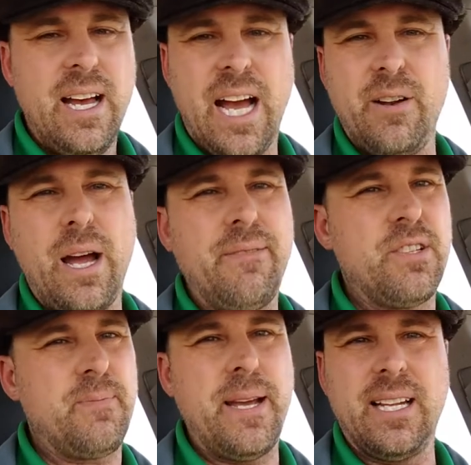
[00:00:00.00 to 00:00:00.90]
I don't have
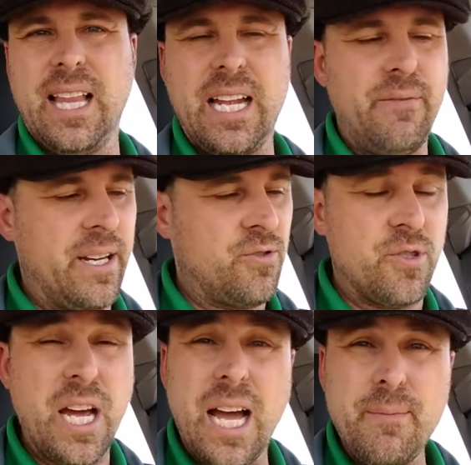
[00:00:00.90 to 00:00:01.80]
to spend a lot of extra
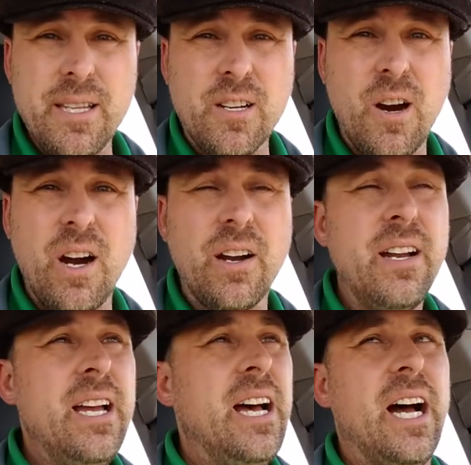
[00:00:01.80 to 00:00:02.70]
time in the car.
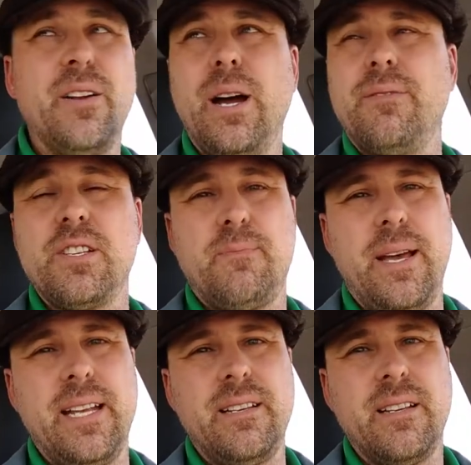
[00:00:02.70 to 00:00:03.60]
I don't have to
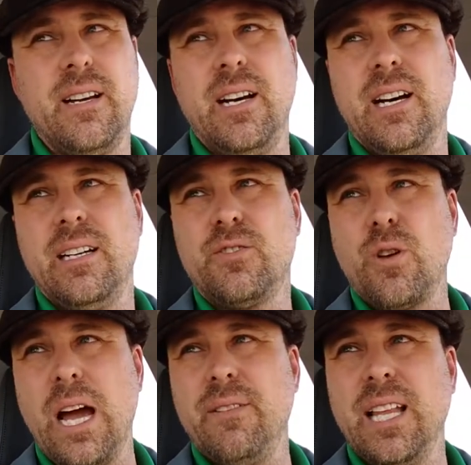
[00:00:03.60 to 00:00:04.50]
spend uh,
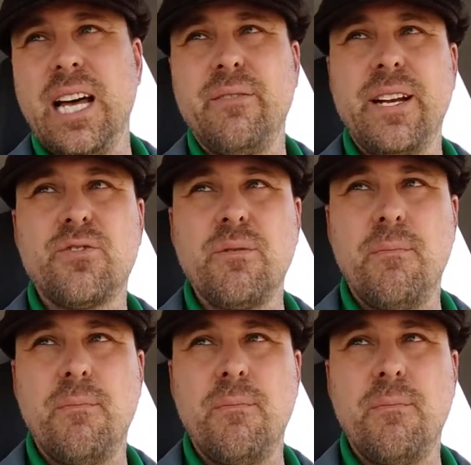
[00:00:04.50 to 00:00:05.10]
drive a lot of extra